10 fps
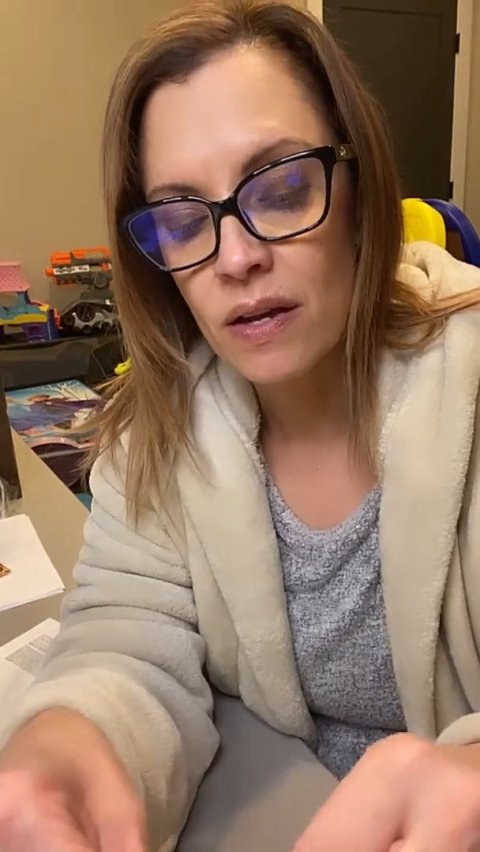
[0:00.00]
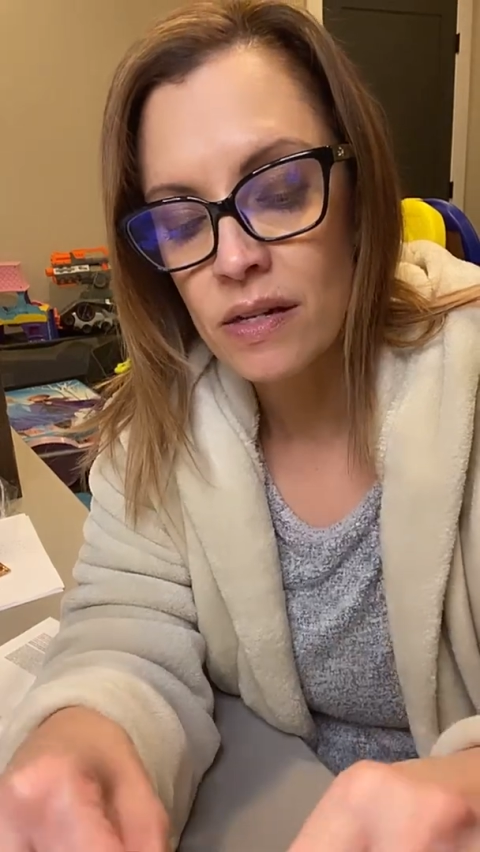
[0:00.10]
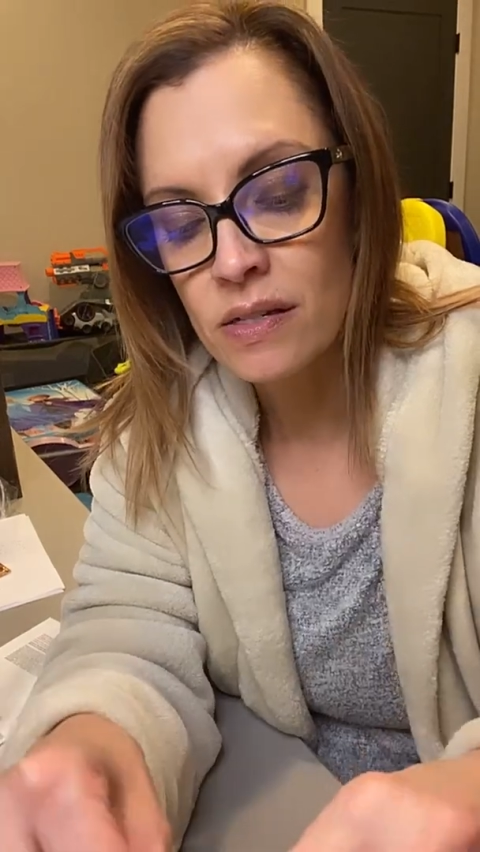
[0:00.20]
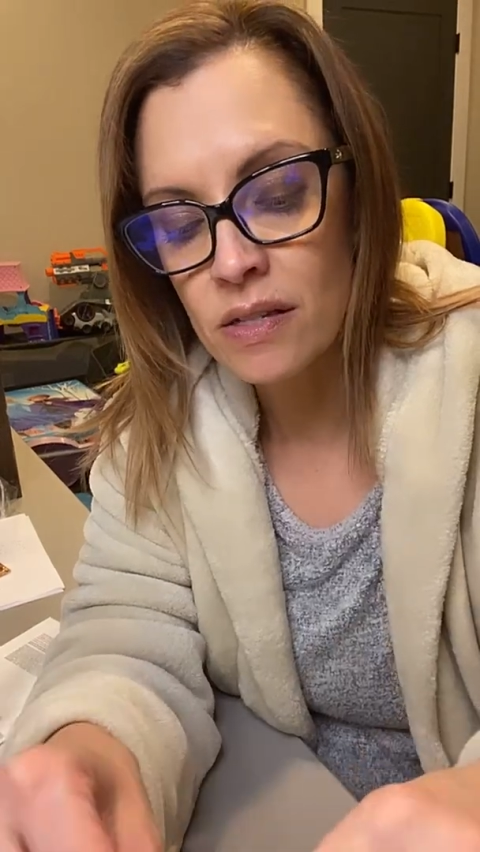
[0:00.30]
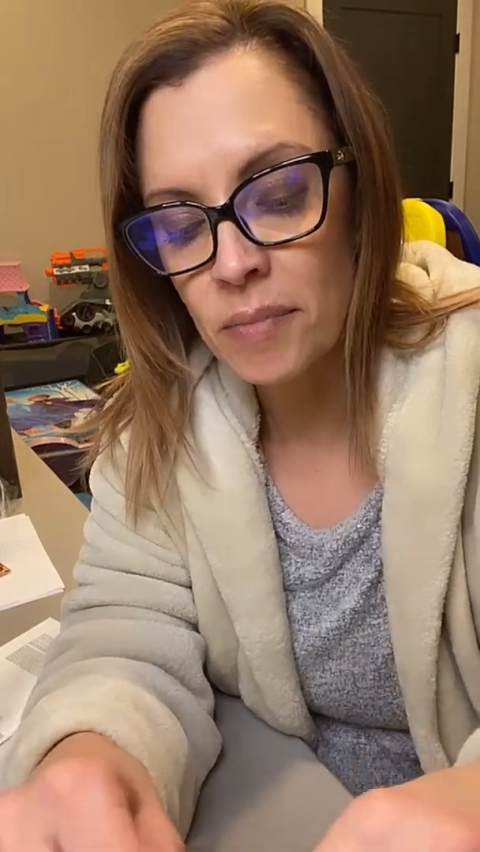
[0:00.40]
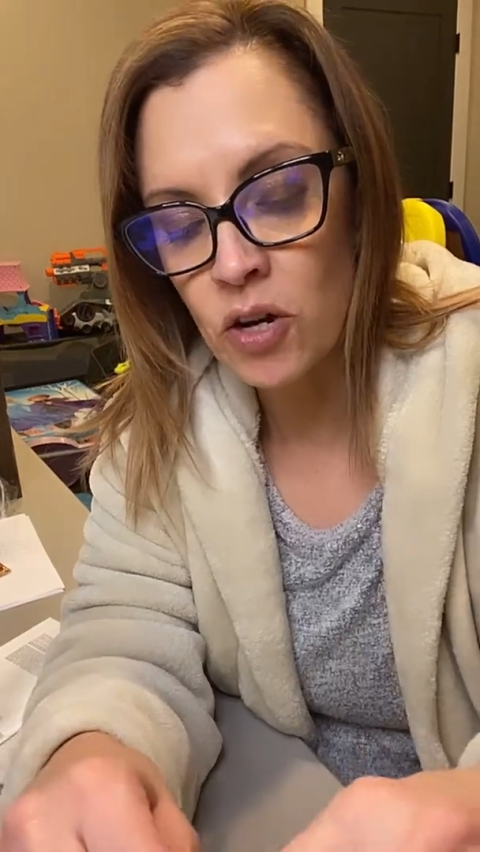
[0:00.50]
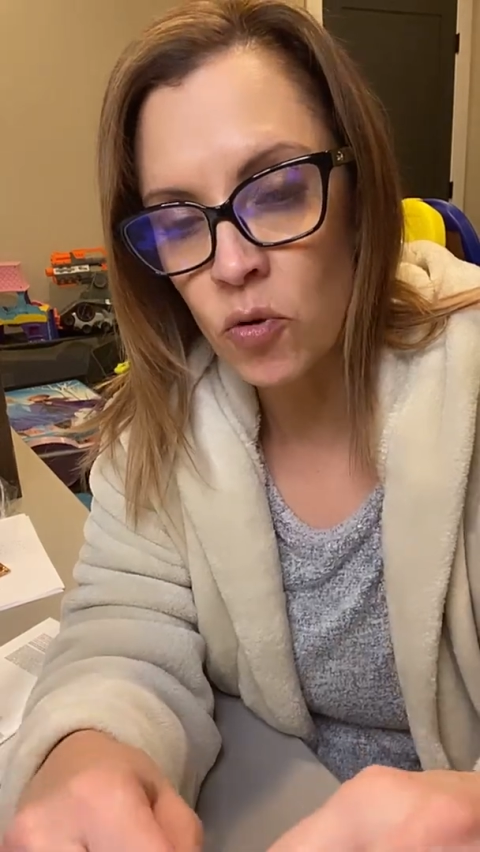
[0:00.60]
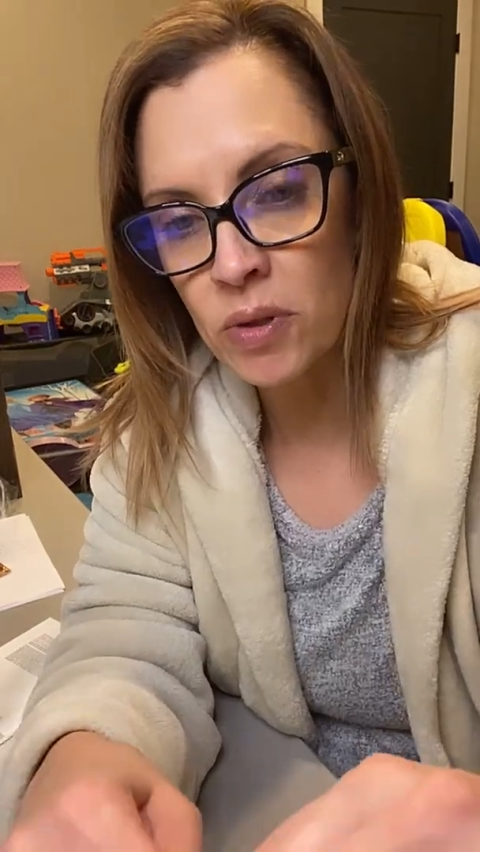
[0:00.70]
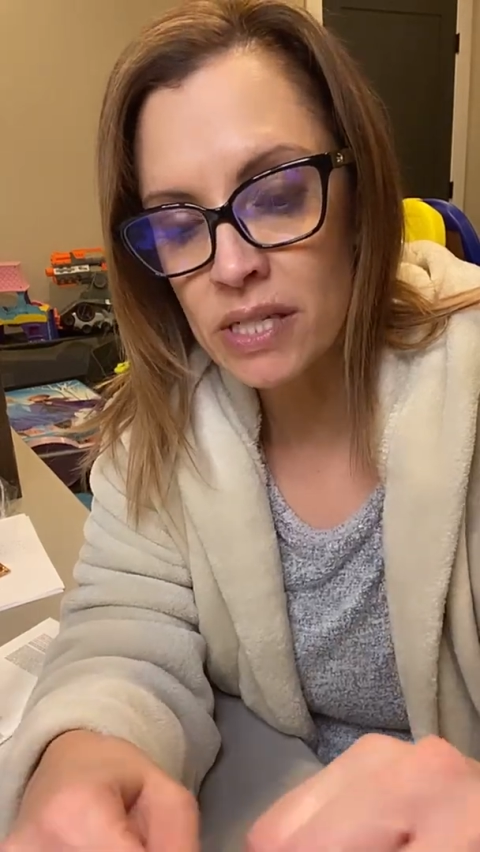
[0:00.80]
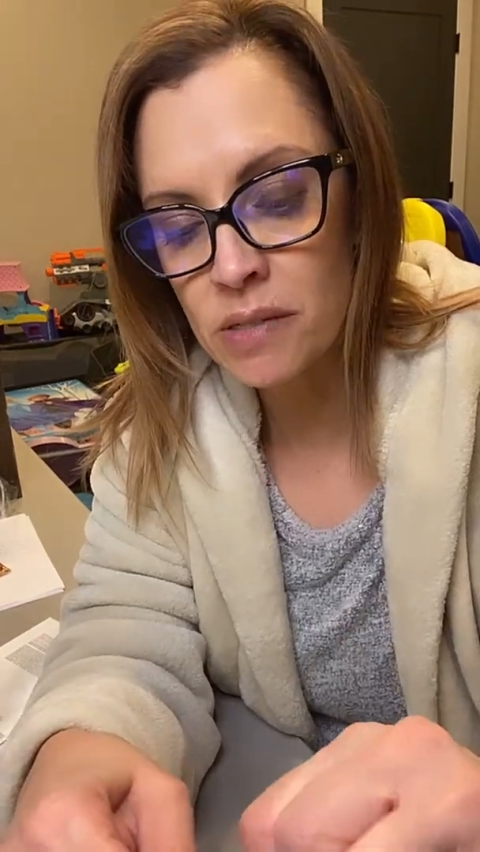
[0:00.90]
So let me open this